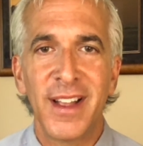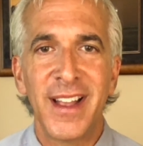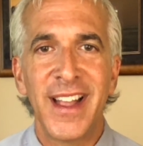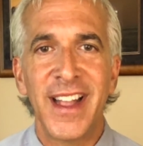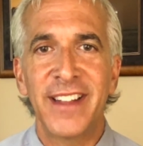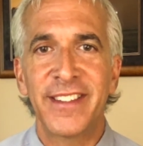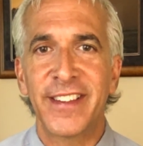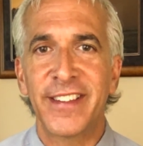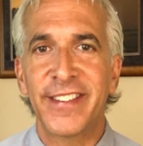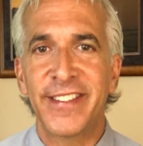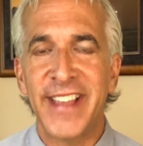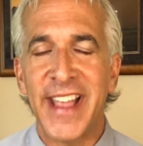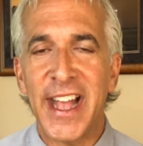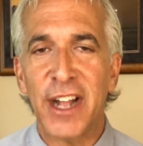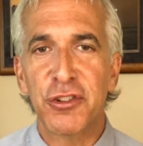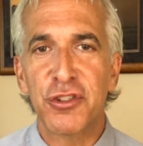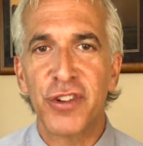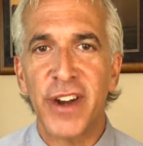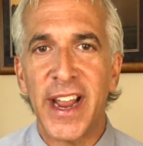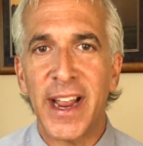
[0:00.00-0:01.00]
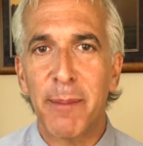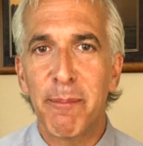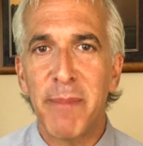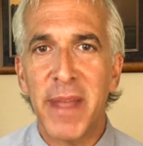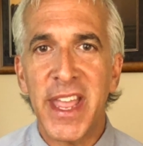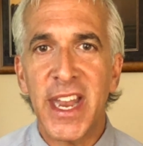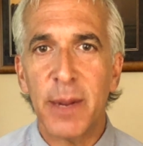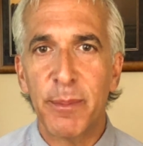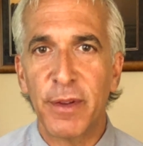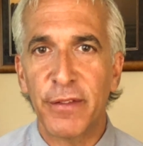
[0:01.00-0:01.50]
It's a soundtrack
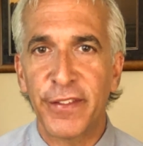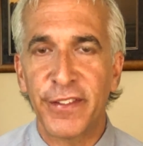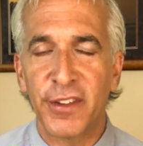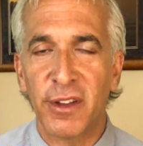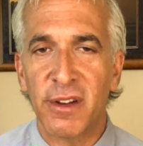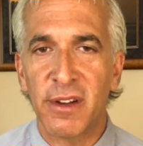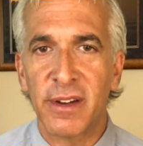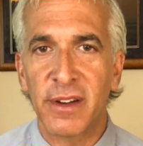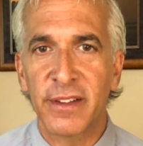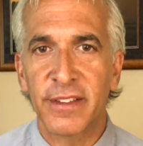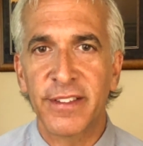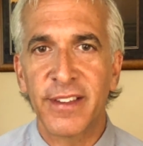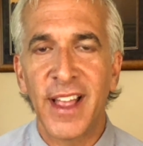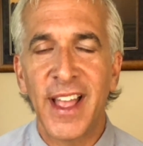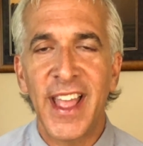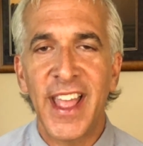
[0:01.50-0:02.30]
made up of songs